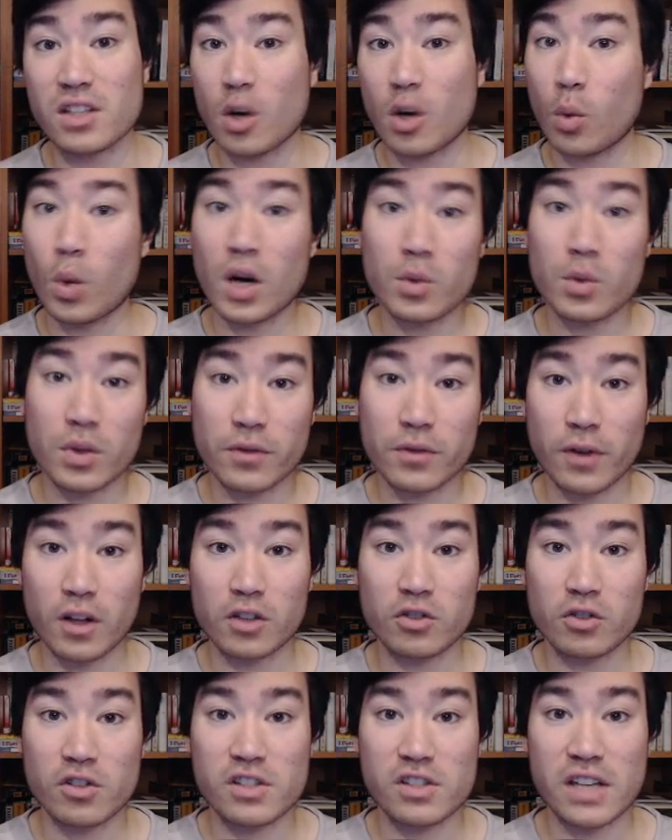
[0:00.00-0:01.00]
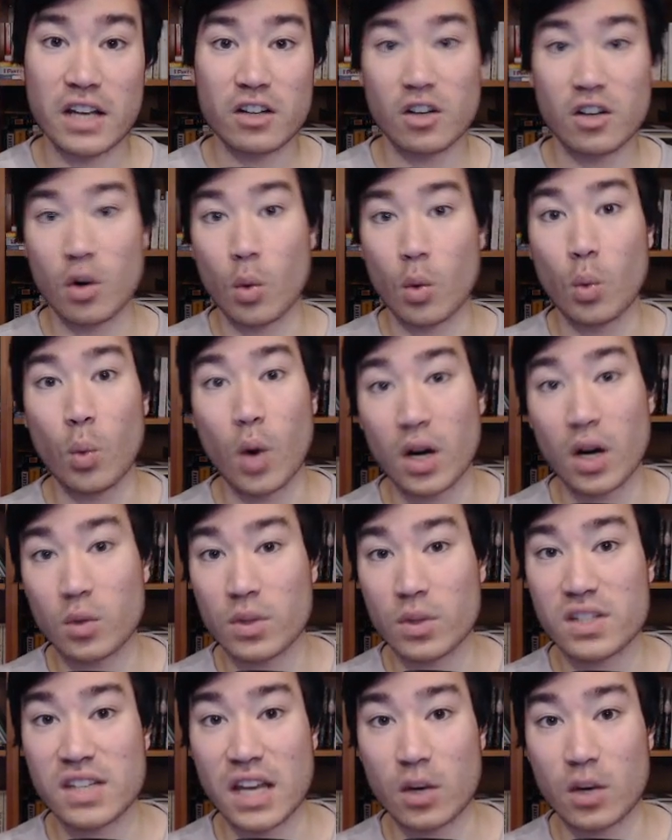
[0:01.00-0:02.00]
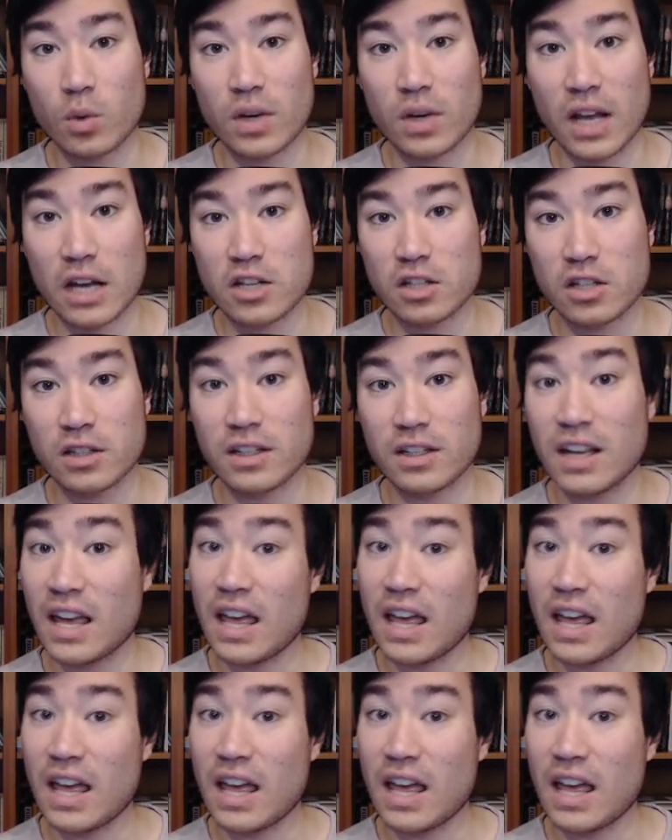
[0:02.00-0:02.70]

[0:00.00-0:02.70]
one with Fallen Crusader, one with Sanguination,